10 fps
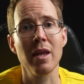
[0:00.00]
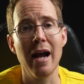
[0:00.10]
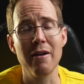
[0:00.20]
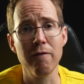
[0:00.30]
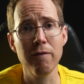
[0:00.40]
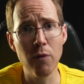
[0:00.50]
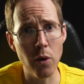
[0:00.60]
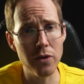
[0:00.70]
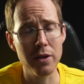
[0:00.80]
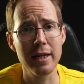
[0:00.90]
And
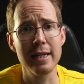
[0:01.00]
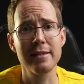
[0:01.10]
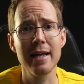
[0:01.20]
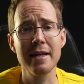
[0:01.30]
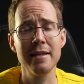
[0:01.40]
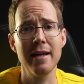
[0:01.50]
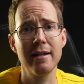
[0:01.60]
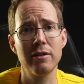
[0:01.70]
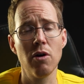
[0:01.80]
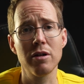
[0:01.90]
fourth is taking
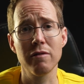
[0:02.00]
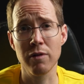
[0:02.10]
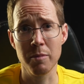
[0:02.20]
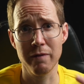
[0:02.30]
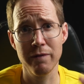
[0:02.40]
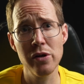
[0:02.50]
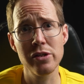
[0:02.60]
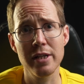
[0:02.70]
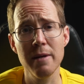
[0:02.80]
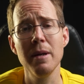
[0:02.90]
that data from the
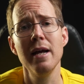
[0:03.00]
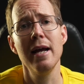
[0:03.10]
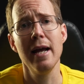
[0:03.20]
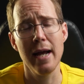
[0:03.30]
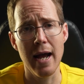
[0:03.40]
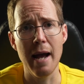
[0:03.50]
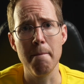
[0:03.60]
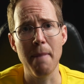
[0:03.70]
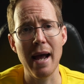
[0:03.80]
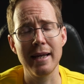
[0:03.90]
first step
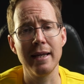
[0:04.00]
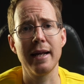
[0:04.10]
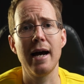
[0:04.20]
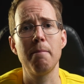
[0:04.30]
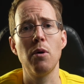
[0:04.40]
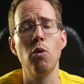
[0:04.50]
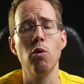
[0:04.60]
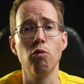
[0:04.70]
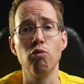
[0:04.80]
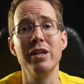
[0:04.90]
and backing it up
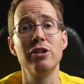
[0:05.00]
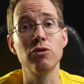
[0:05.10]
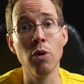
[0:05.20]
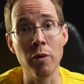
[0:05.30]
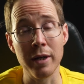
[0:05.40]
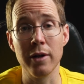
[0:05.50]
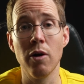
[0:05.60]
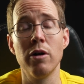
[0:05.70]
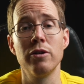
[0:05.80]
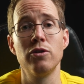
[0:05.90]
or restoring it
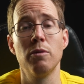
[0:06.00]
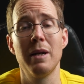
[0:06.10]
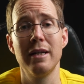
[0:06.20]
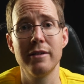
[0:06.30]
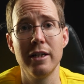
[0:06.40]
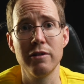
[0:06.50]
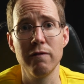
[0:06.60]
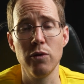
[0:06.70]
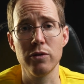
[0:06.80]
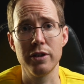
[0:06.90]
onto your PlayStation
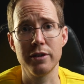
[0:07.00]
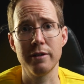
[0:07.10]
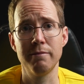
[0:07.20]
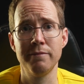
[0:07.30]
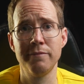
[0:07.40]
4 system.